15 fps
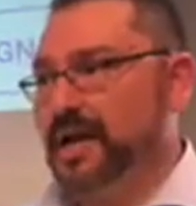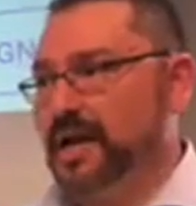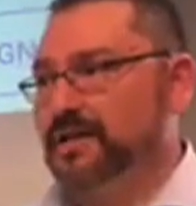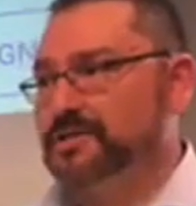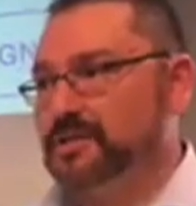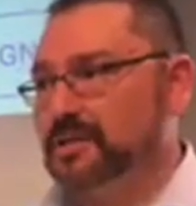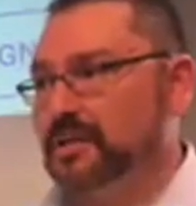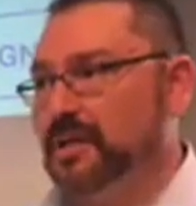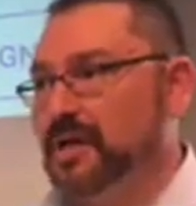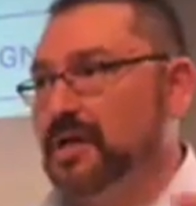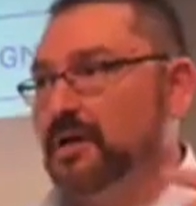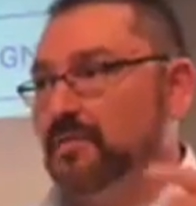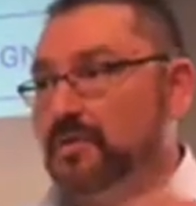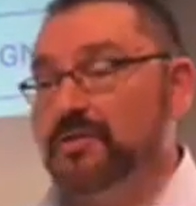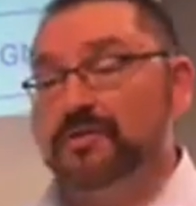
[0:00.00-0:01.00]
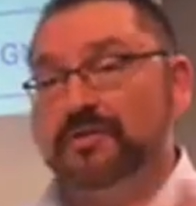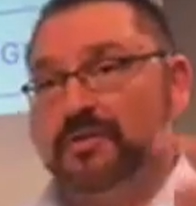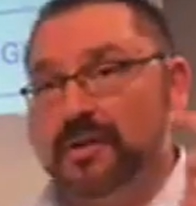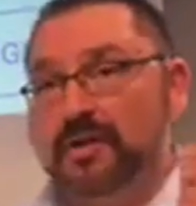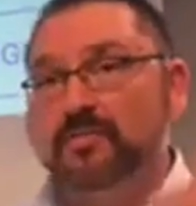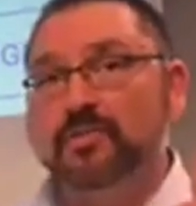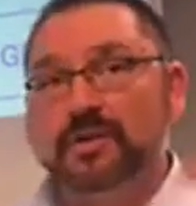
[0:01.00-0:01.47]
reaction, whether
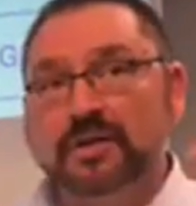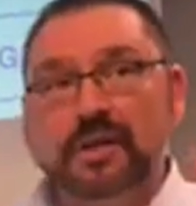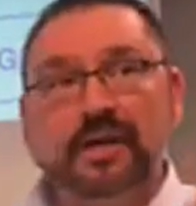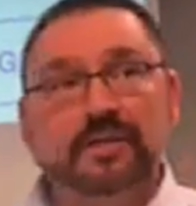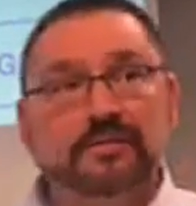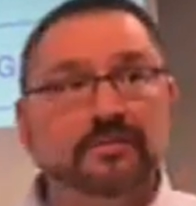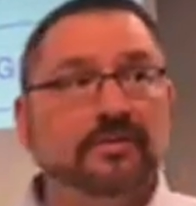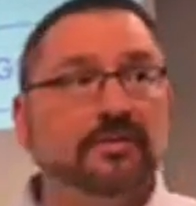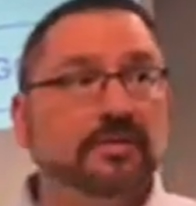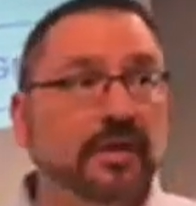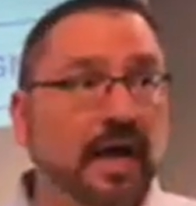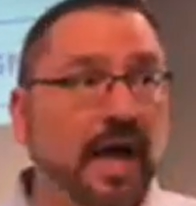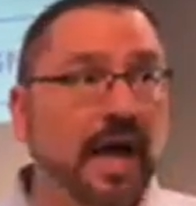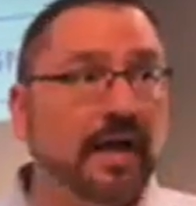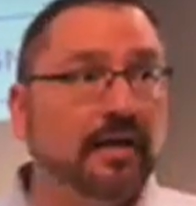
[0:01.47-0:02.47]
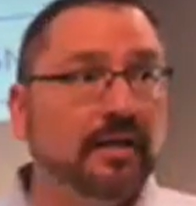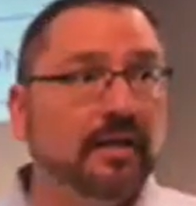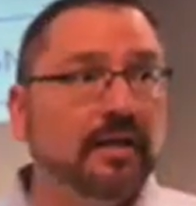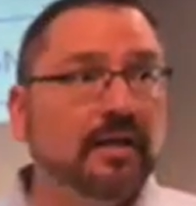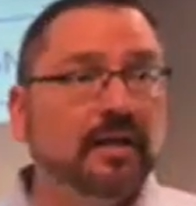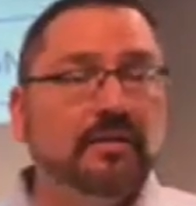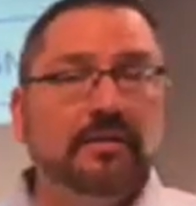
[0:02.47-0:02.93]
they realized it or not.
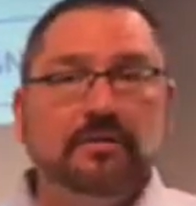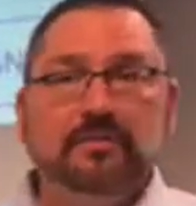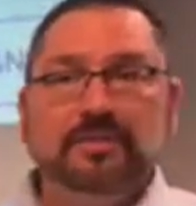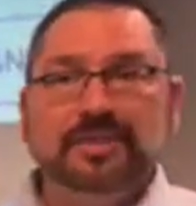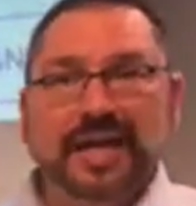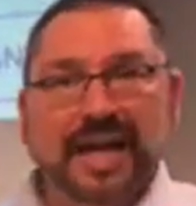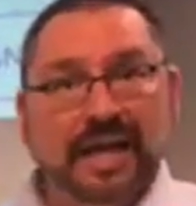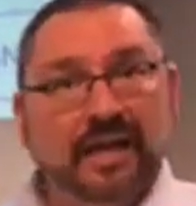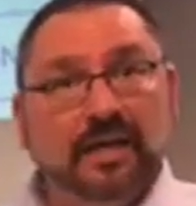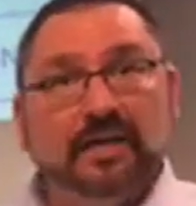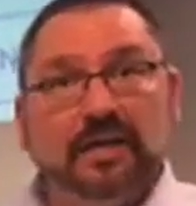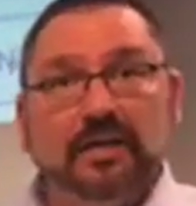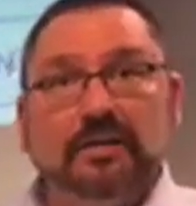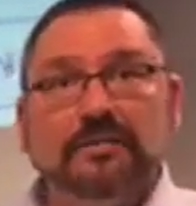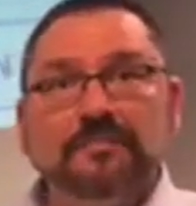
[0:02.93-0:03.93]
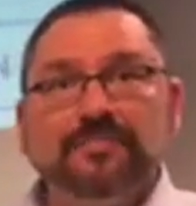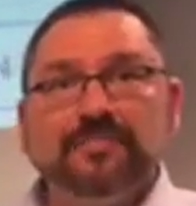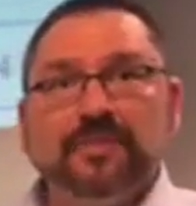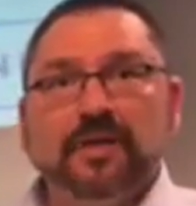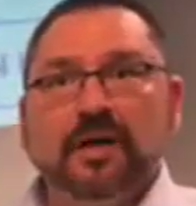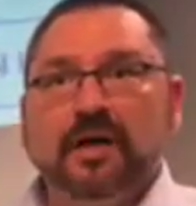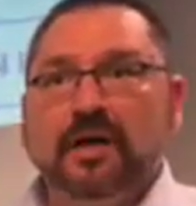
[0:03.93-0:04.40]
There was anger,
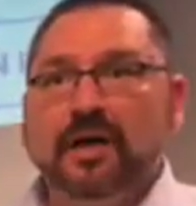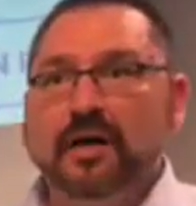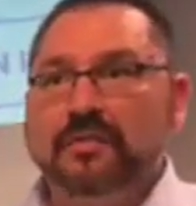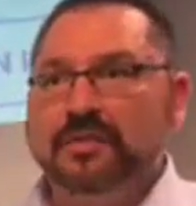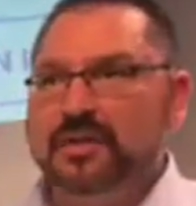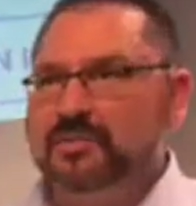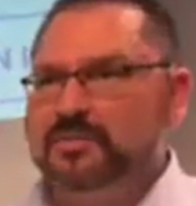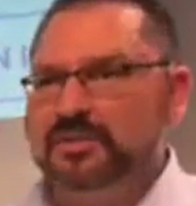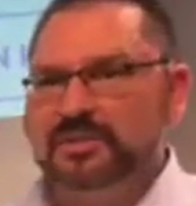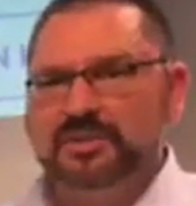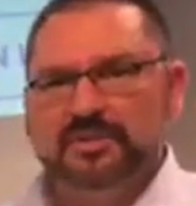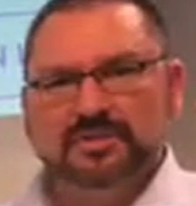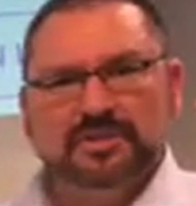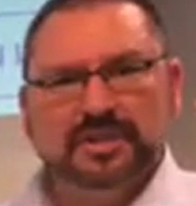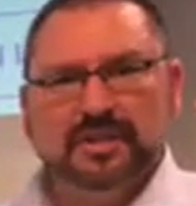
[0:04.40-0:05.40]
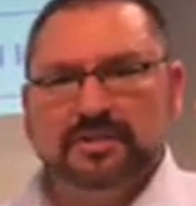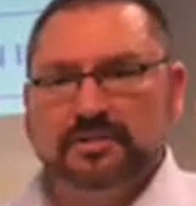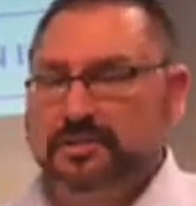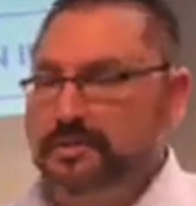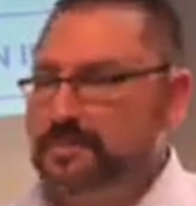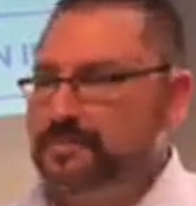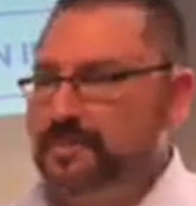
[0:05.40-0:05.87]
uh, there was
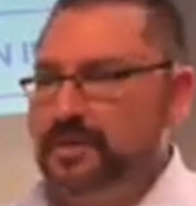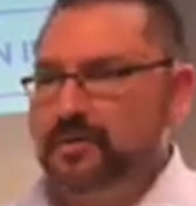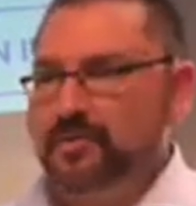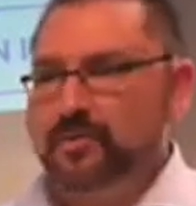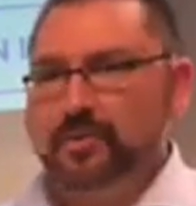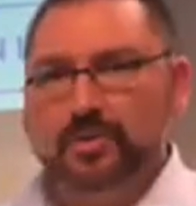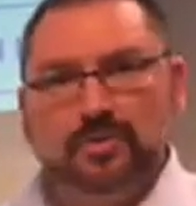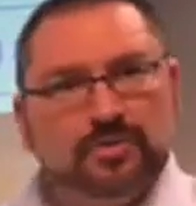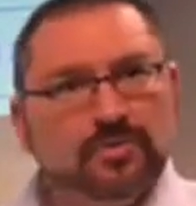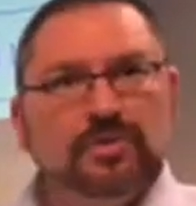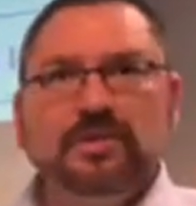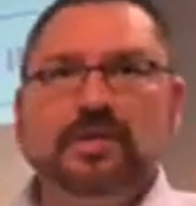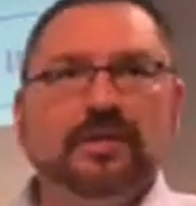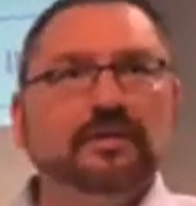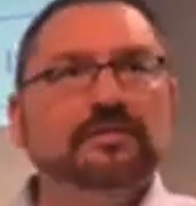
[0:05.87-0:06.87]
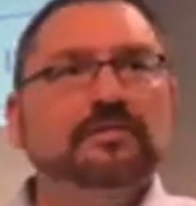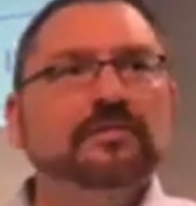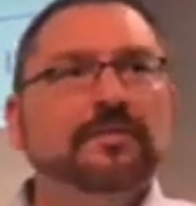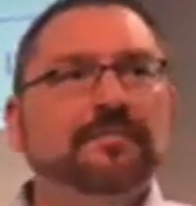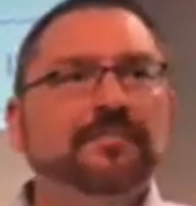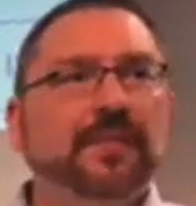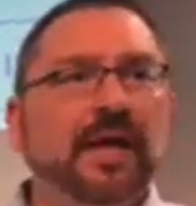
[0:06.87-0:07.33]
just
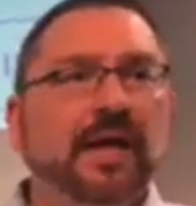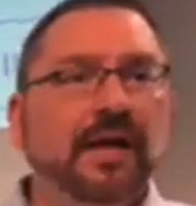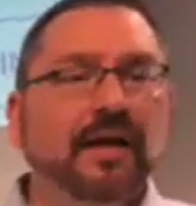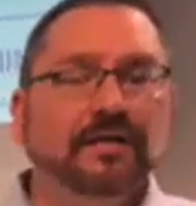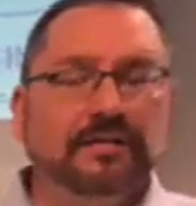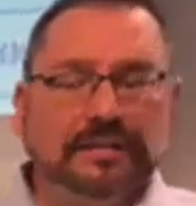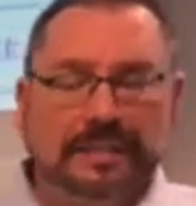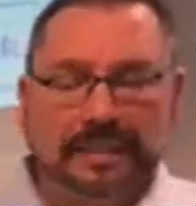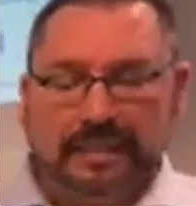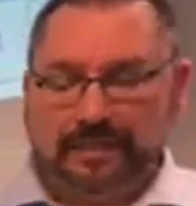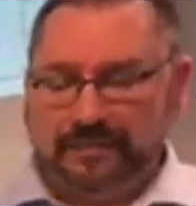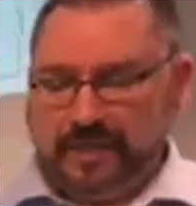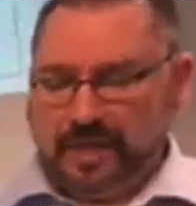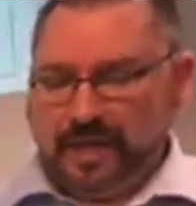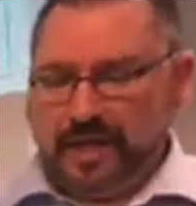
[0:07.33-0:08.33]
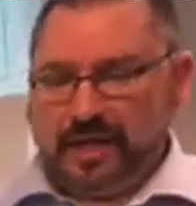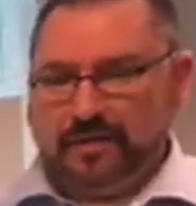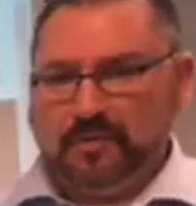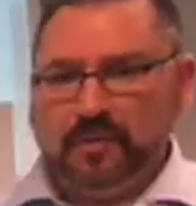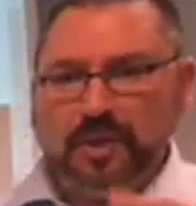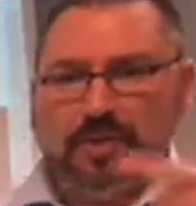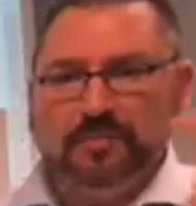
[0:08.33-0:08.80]
rudeness, And uh,
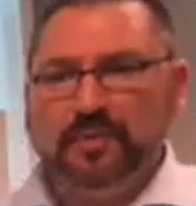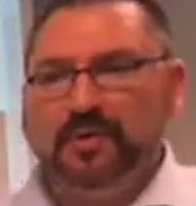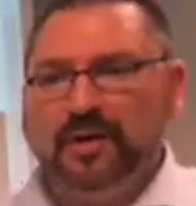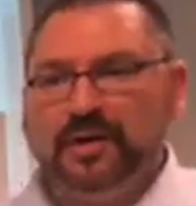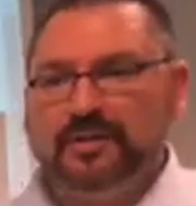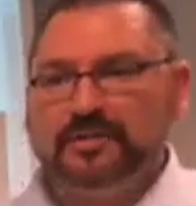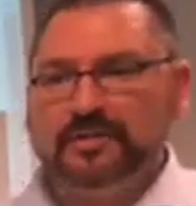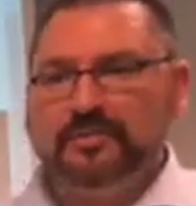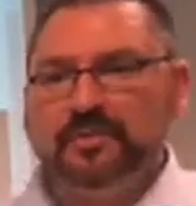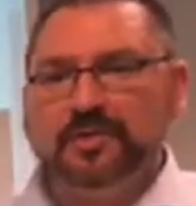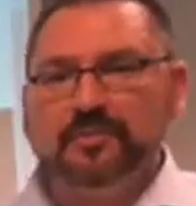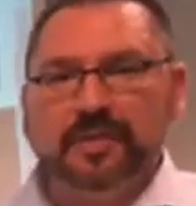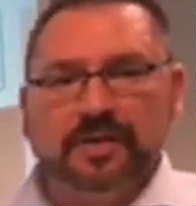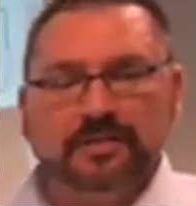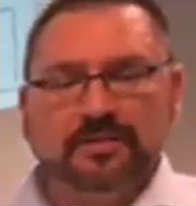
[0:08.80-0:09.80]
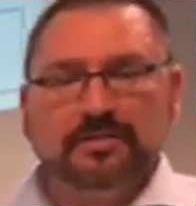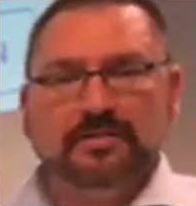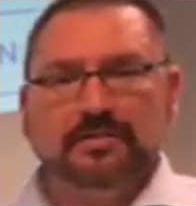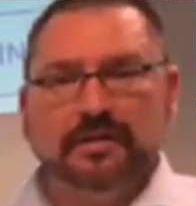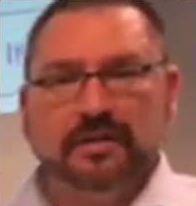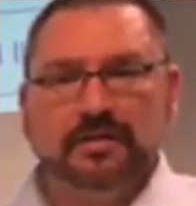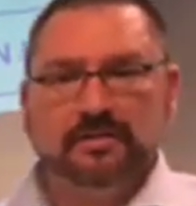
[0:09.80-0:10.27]
at one point, someone
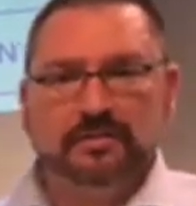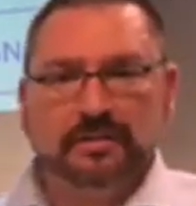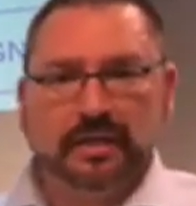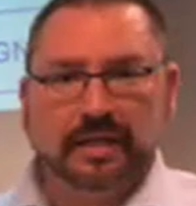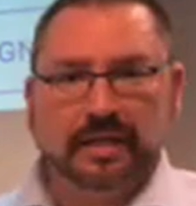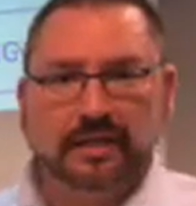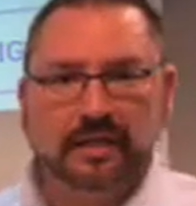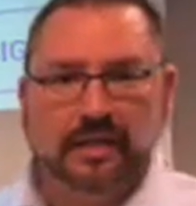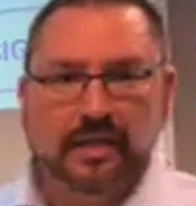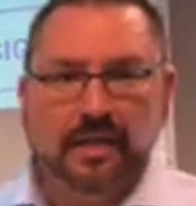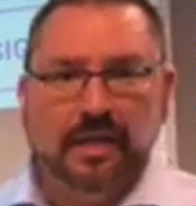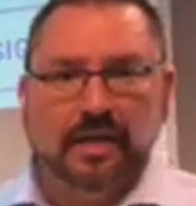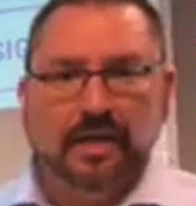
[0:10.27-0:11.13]
messaged us, and